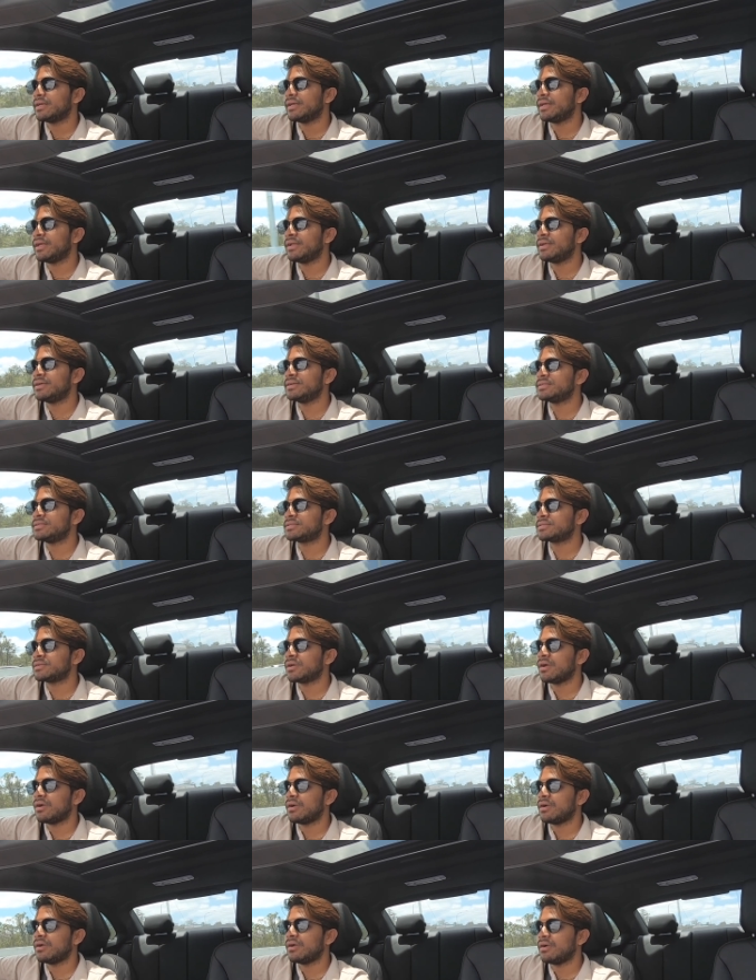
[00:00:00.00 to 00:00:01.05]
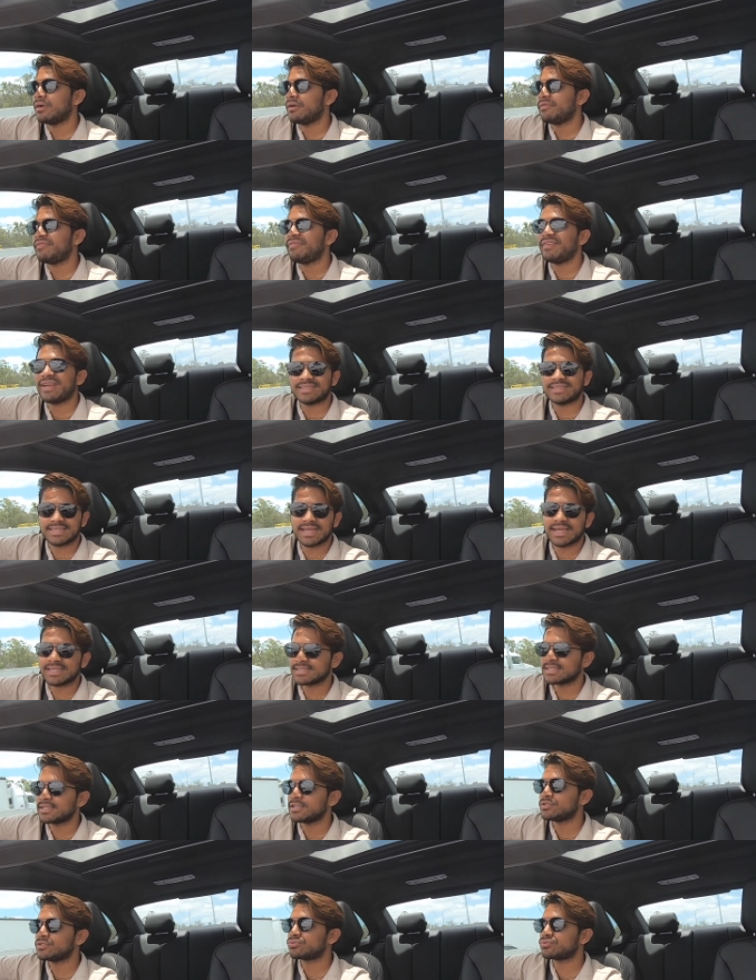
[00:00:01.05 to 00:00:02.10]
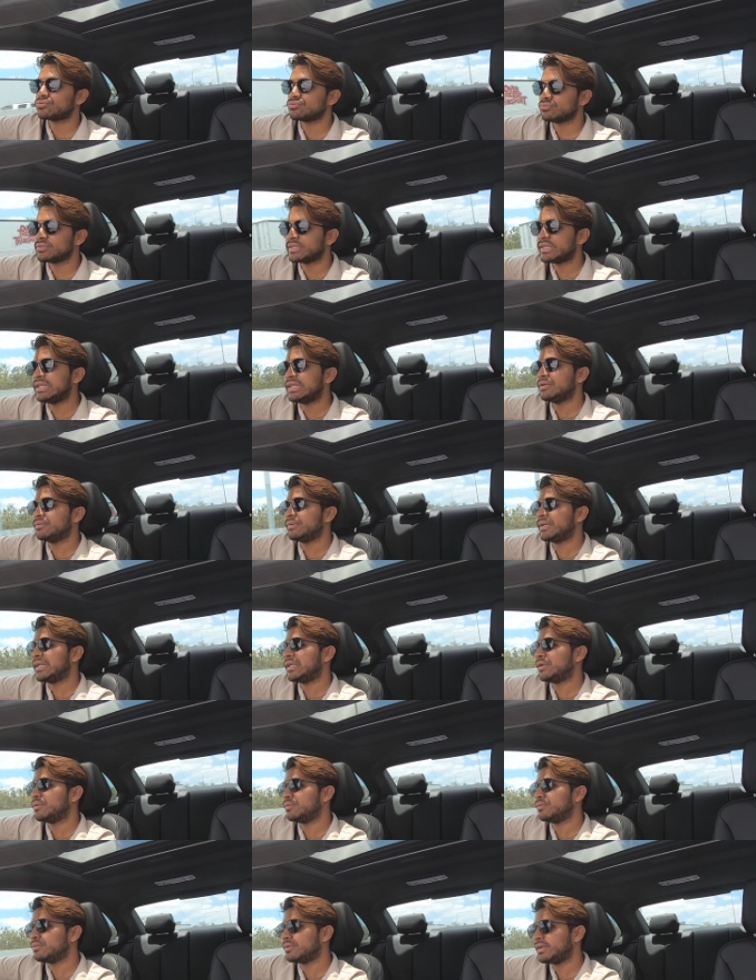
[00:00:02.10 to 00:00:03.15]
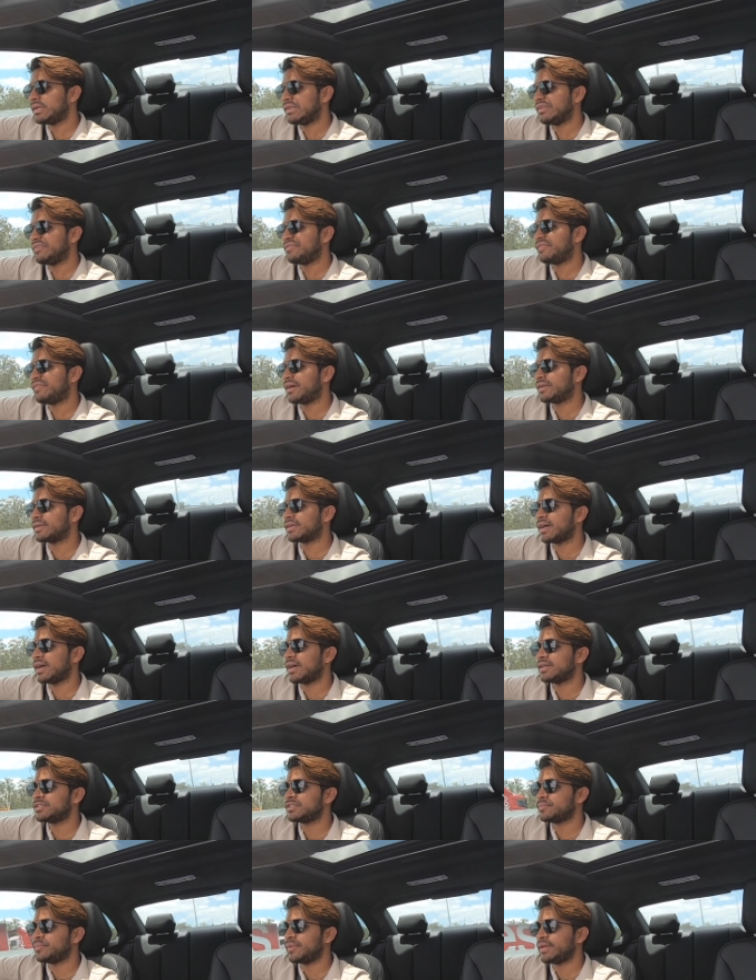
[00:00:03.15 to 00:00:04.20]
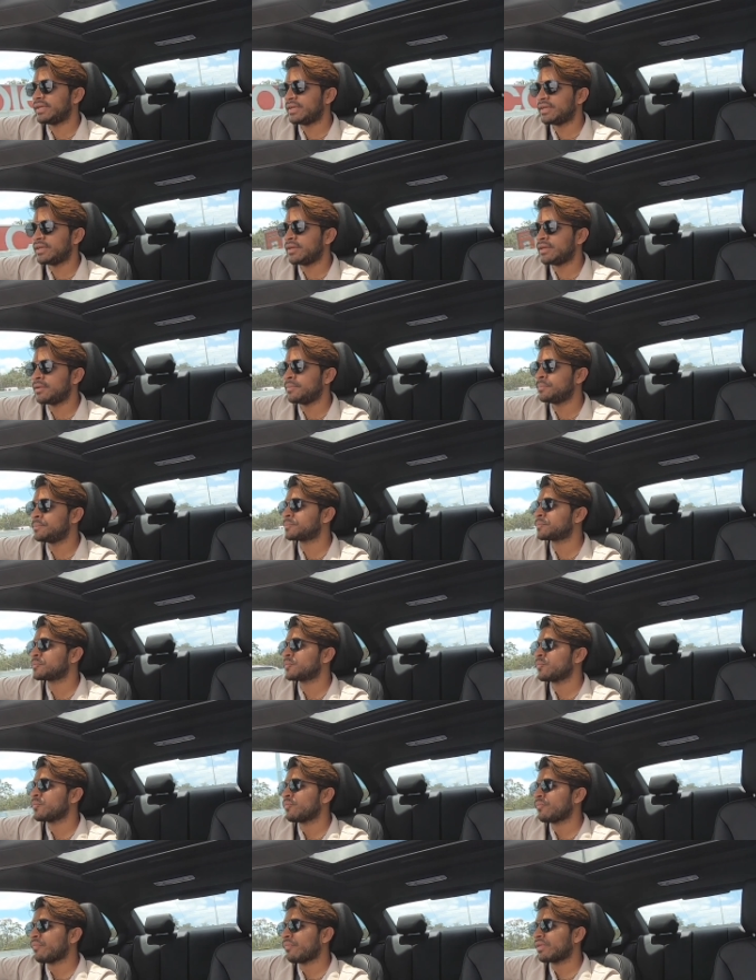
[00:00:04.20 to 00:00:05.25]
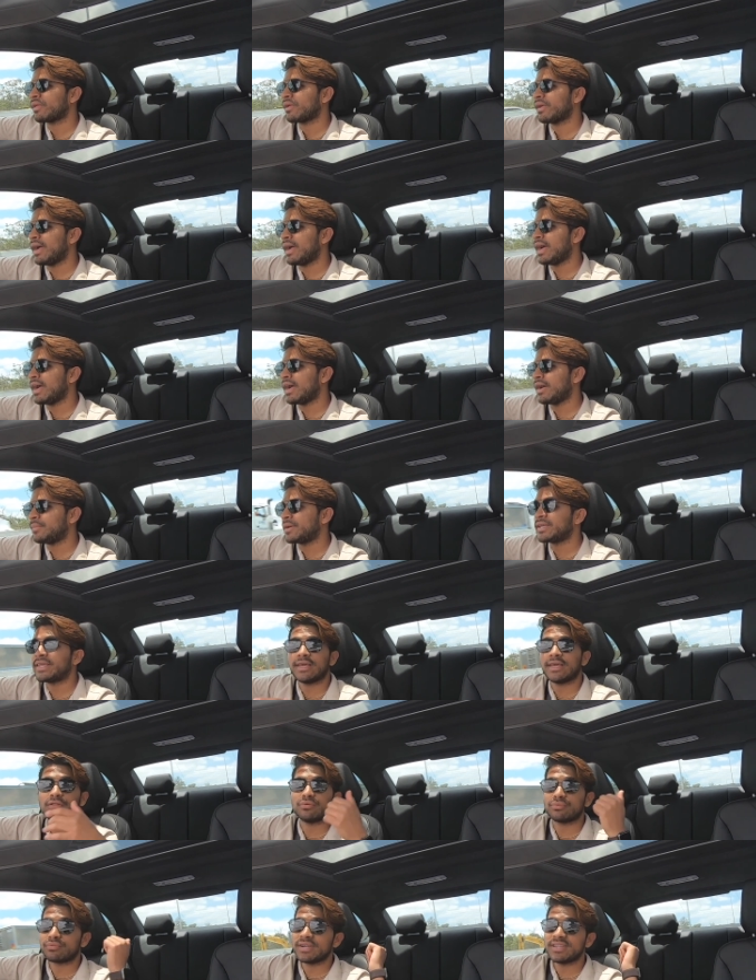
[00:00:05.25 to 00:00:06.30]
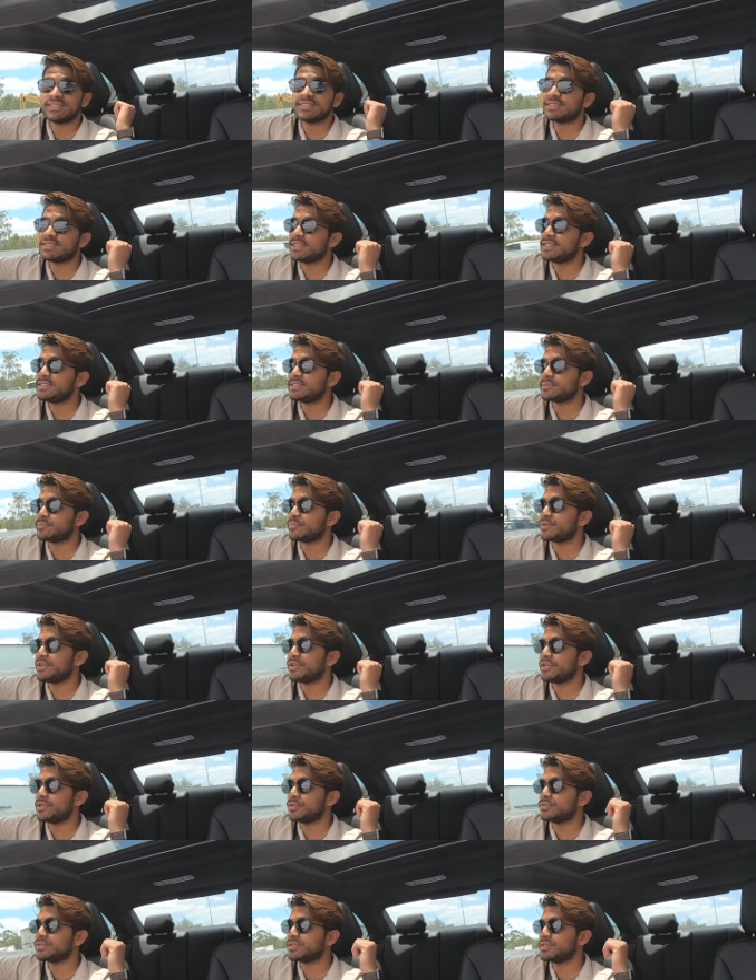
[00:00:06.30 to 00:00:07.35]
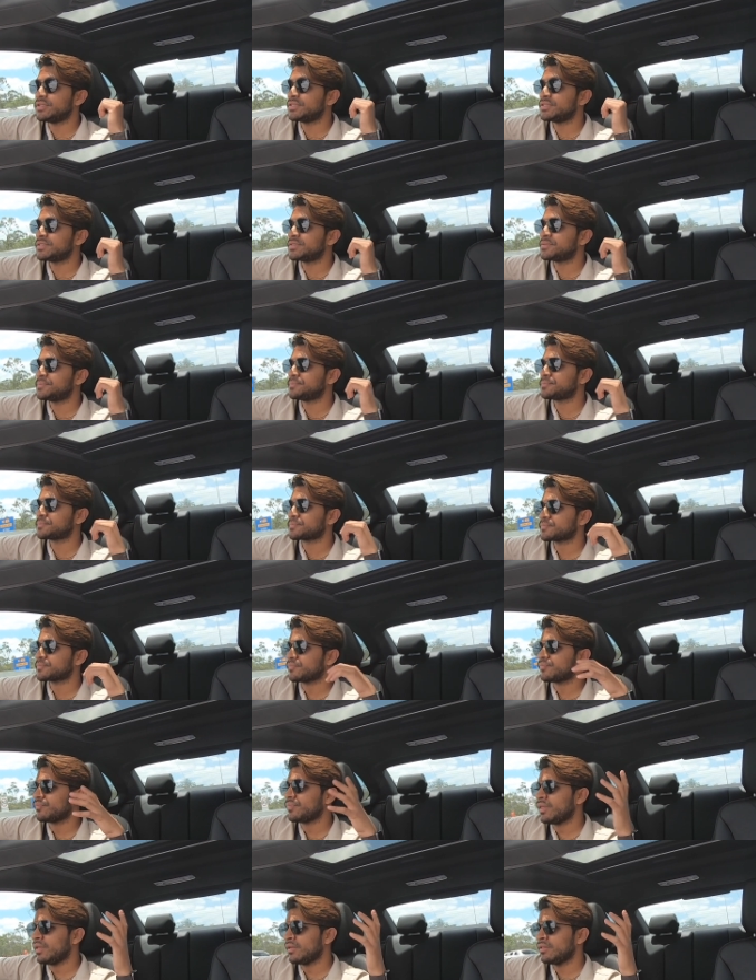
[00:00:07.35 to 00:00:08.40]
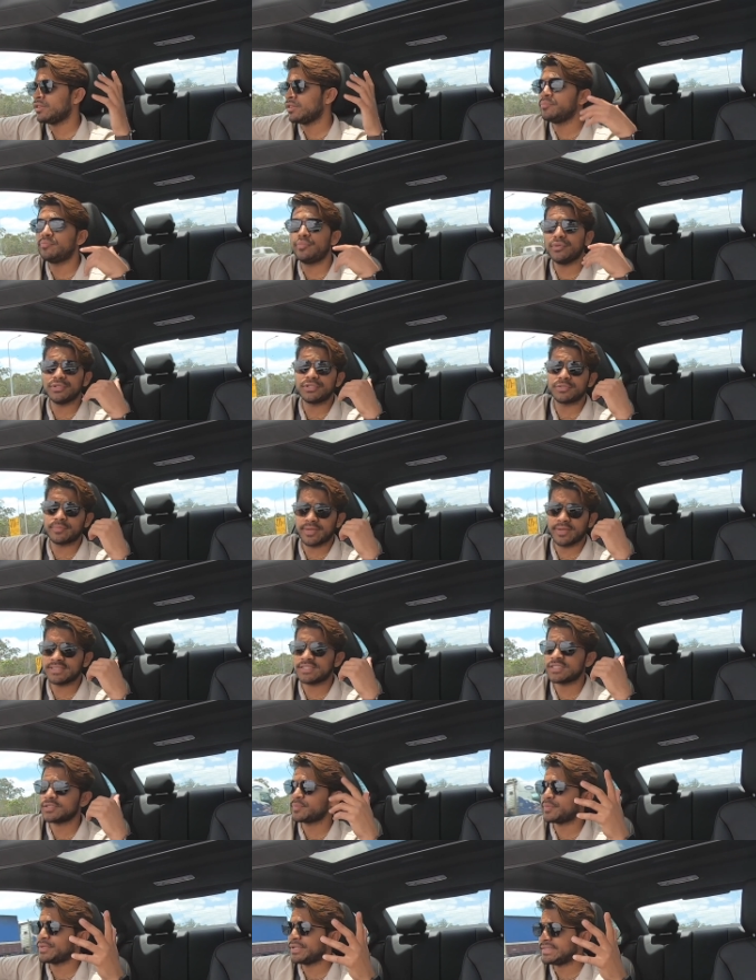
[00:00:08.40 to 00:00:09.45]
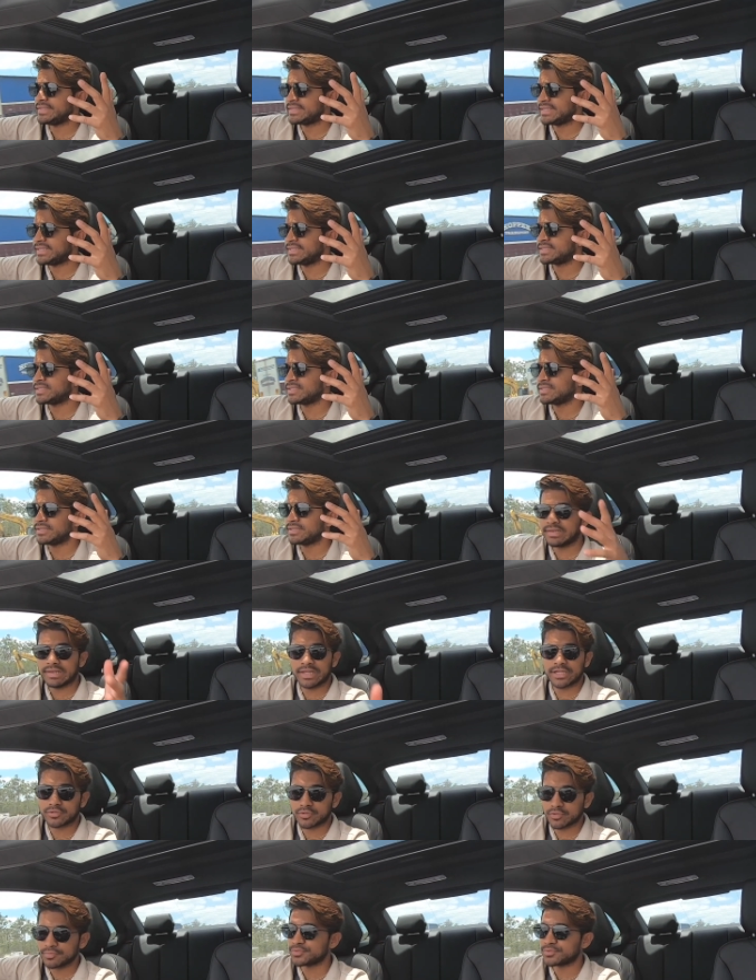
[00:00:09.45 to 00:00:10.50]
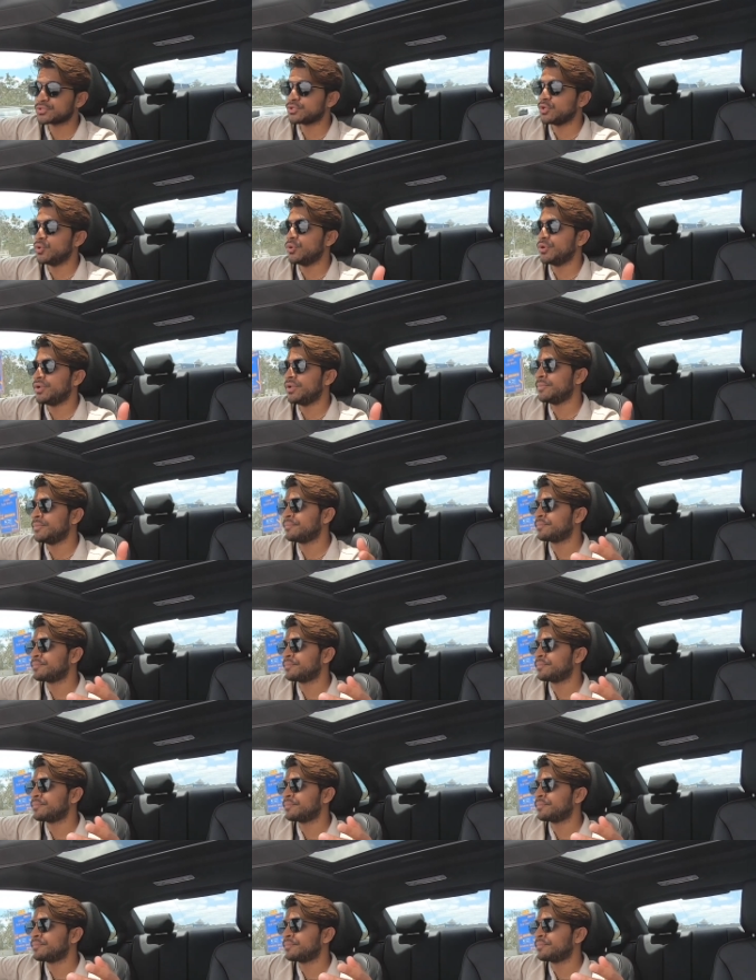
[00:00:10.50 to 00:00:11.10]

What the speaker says: it is fantastic. It is a really, really, really fun car to be in. Again, the rear seats are pretty useless. The boot space is pretty decent. The legroom's good.